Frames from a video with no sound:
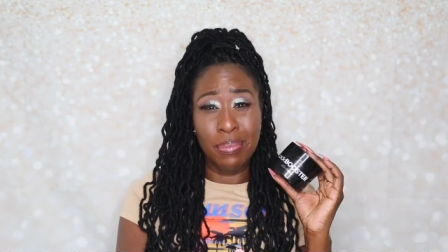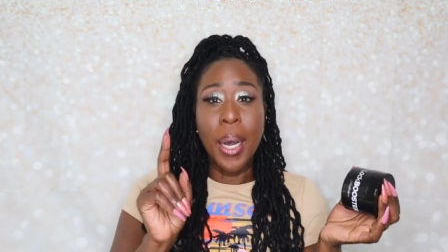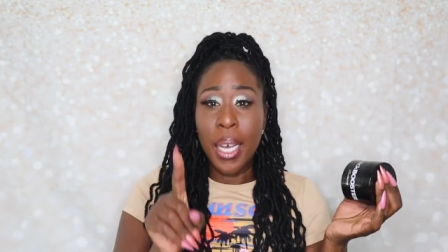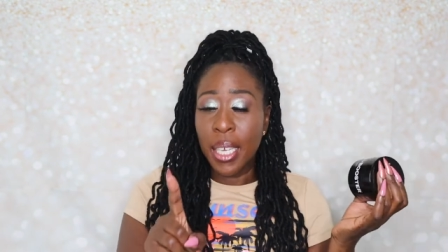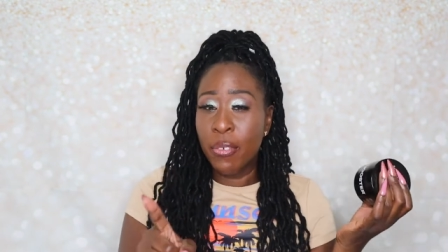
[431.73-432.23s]

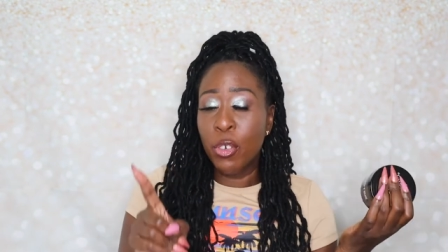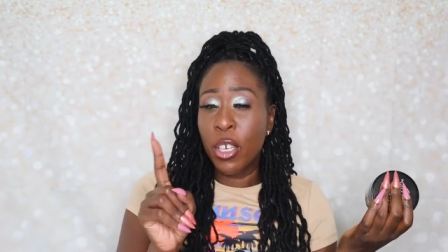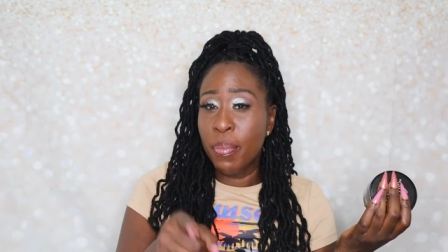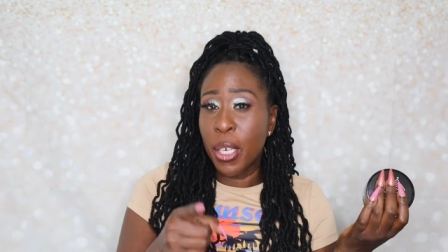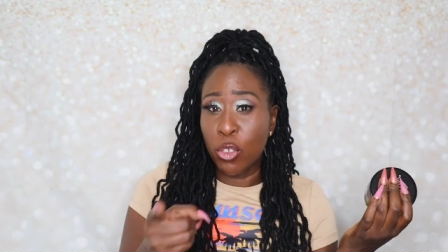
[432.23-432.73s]
But if you
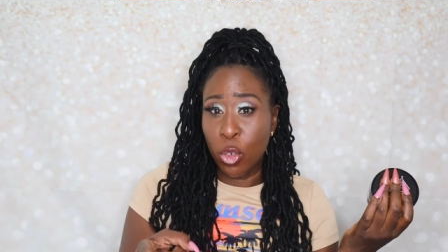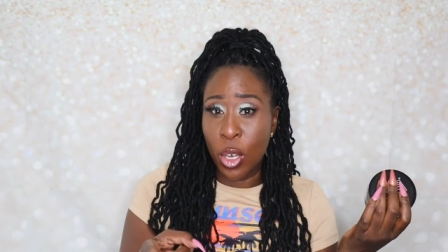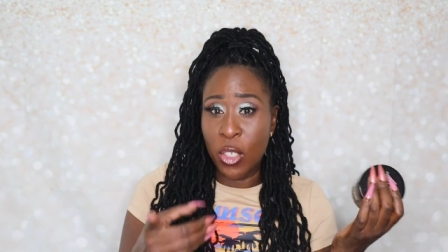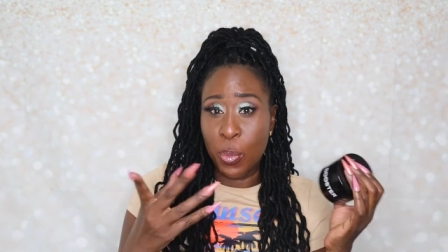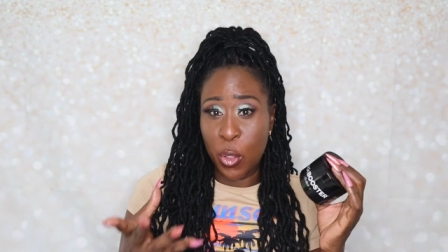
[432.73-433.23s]
give me a
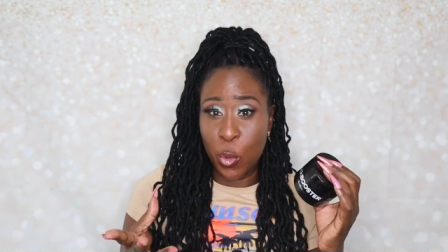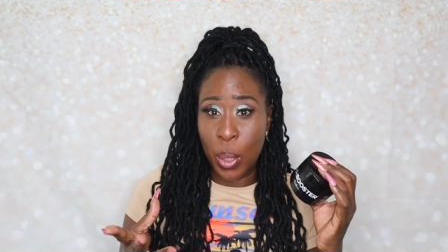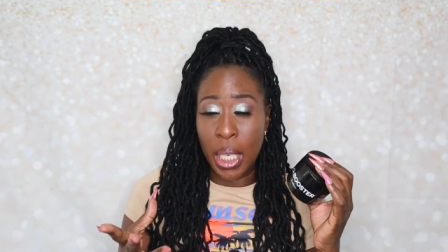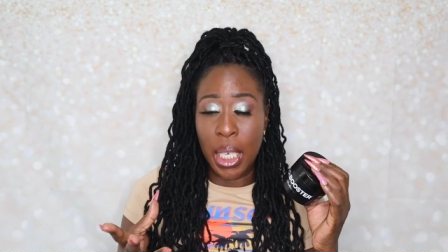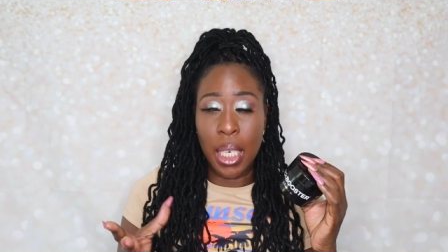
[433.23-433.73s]
choice
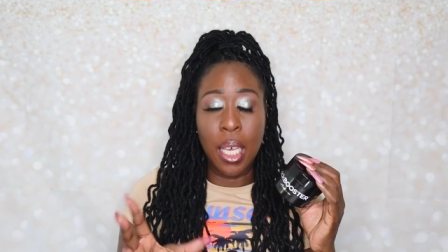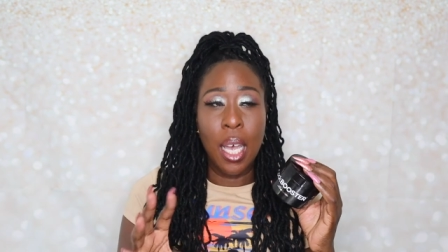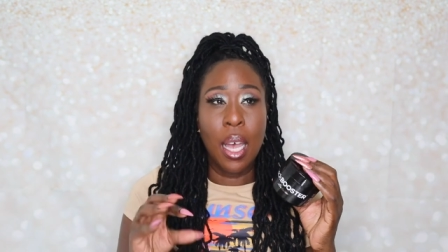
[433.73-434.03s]
between